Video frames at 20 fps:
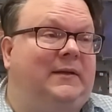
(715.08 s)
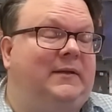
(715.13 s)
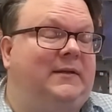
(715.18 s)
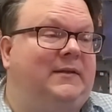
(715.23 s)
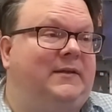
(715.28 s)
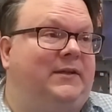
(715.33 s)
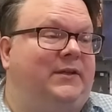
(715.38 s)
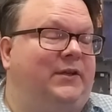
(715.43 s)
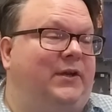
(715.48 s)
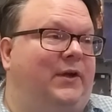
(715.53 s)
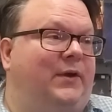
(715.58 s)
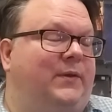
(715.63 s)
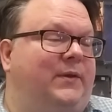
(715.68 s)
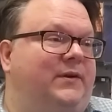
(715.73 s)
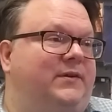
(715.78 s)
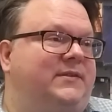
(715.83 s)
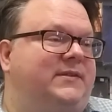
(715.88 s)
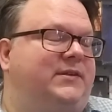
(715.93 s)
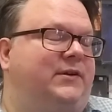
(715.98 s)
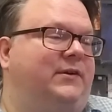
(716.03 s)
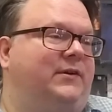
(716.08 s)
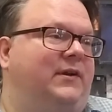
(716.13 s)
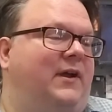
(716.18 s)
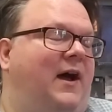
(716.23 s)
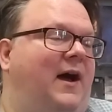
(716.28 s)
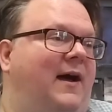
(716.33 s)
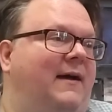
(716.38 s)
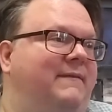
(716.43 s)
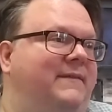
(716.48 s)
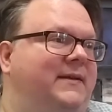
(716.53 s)
you know, there's certain
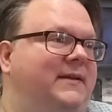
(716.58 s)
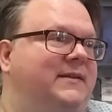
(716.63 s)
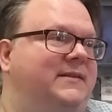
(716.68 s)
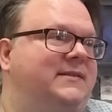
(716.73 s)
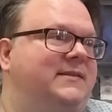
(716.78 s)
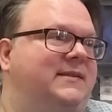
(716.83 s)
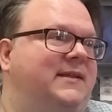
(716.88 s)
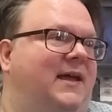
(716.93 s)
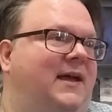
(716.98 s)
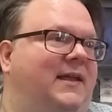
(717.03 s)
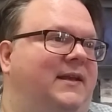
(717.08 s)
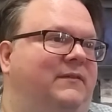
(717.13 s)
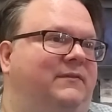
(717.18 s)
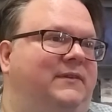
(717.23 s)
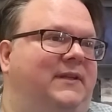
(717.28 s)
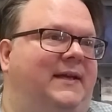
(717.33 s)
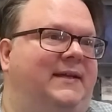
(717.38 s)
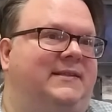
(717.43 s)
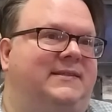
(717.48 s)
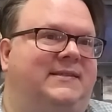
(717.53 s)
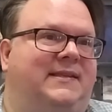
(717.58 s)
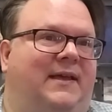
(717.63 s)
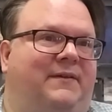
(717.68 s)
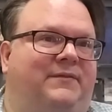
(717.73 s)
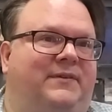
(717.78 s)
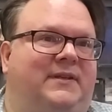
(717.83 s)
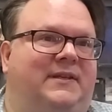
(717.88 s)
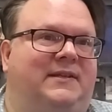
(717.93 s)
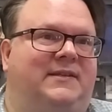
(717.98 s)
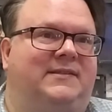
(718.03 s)
obvious kind of late
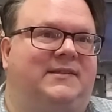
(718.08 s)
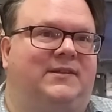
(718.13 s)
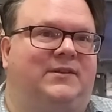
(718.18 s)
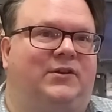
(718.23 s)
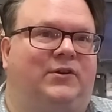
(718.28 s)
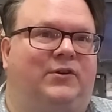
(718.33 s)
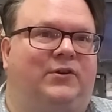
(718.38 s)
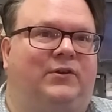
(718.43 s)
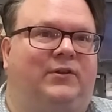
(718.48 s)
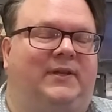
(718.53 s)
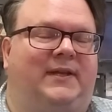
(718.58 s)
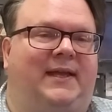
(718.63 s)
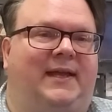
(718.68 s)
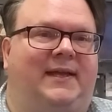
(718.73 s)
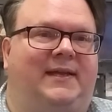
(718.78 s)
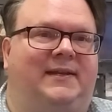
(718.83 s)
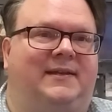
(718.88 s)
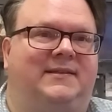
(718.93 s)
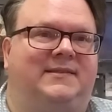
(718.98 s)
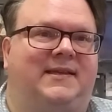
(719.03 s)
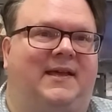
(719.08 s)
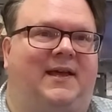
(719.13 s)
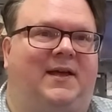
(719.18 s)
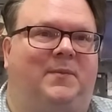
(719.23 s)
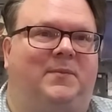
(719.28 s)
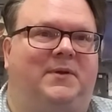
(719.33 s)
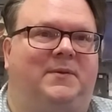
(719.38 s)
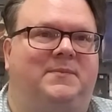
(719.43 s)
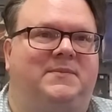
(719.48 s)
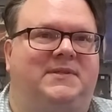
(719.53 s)
70s into early 80s
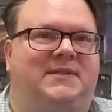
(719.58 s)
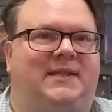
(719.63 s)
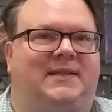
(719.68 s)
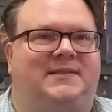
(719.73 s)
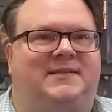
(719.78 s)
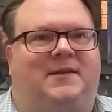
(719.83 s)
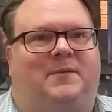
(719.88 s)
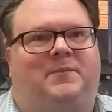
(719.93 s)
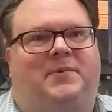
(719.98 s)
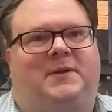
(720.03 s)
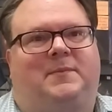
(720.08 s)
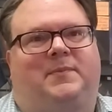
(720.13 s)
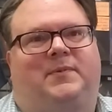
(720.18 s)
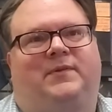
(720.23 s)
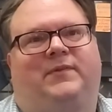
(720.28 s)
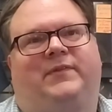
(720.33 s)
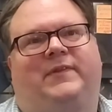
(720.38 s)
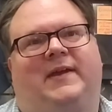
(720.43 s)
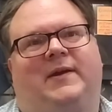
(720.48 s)
albums that some people say,